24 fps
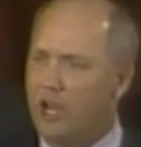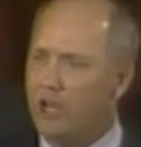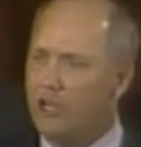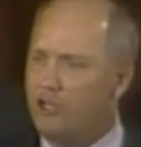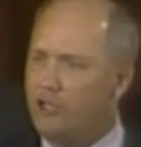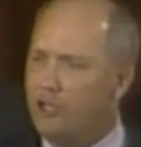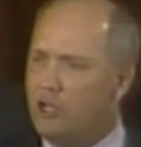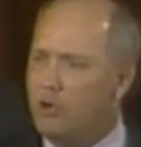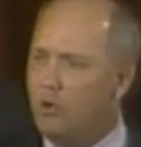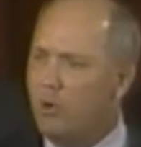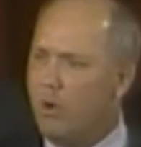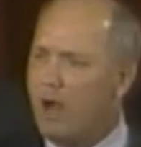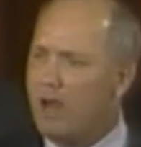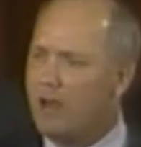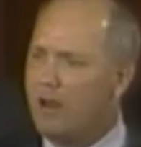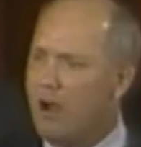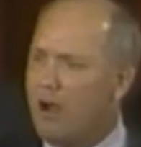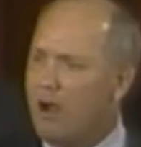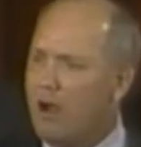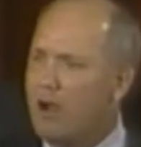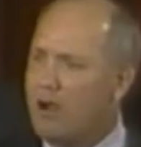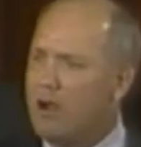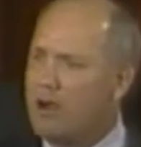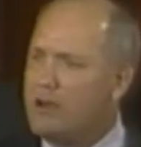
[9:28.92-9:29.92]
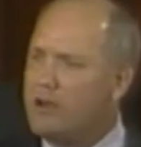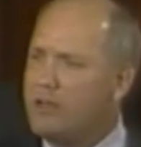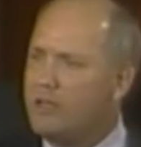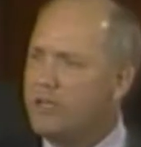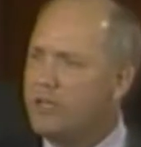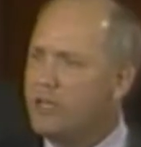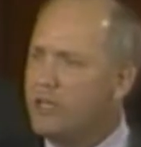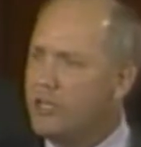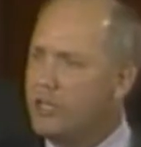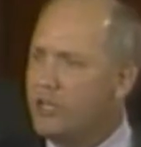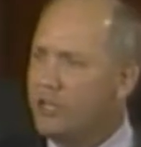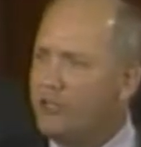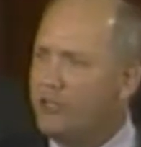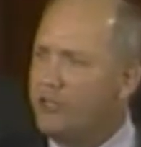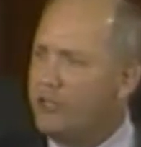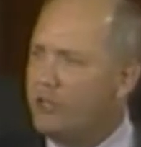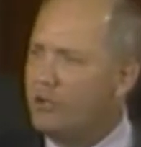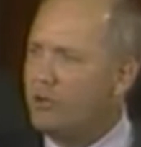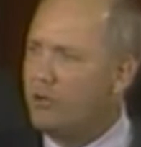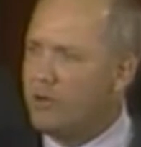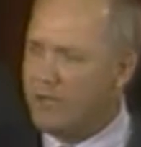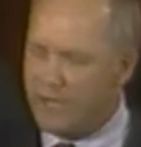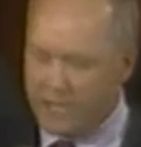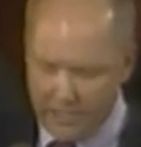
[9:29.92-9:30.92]
Do what, Art? You
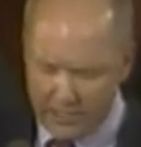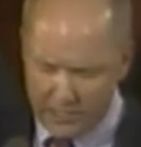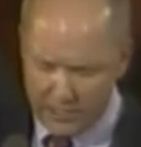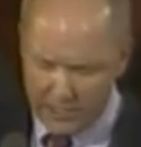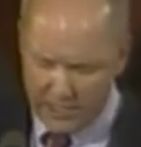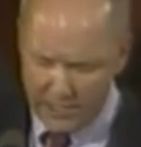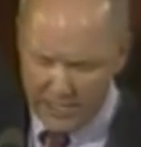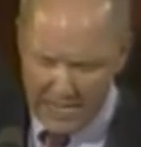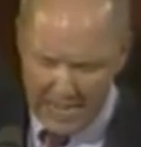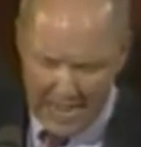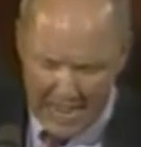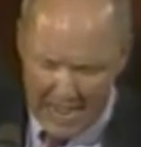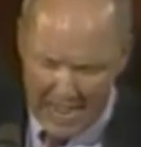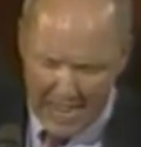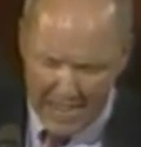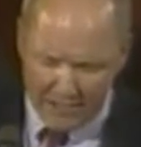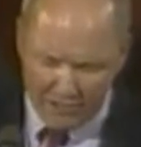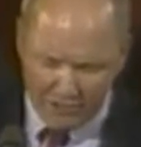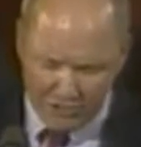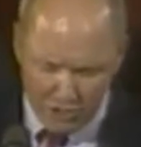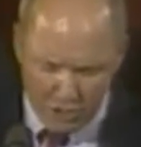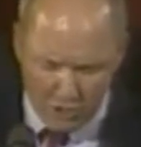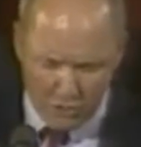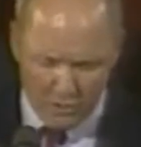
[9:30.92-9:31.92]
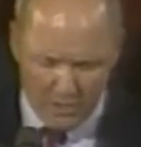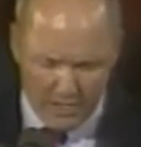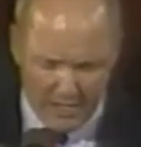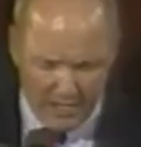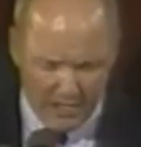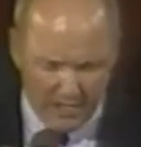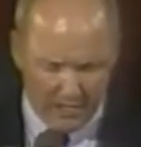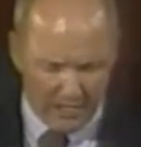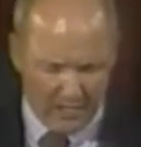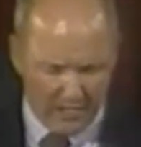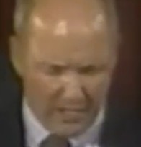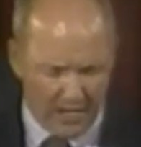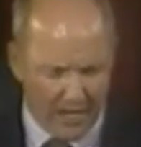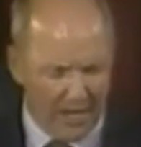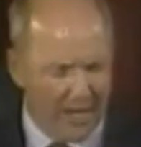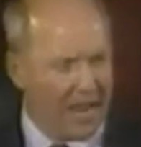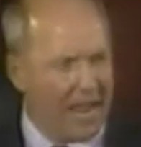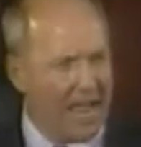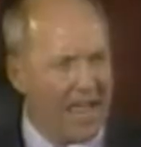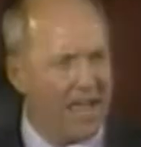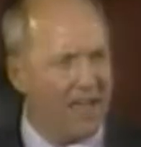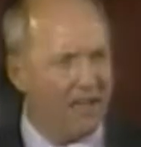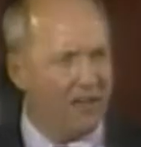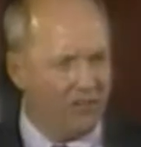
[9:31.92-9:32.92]
do it and do it
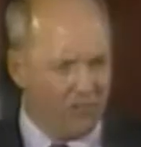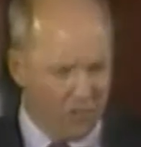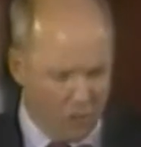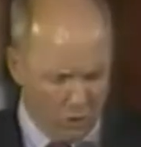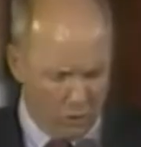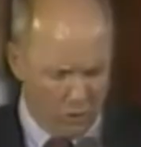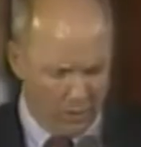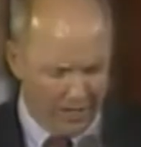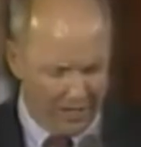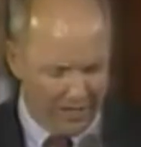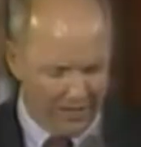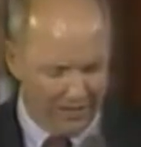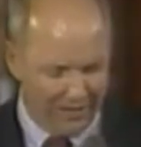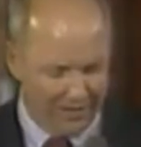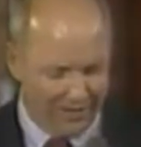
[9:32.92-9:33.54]
and do it.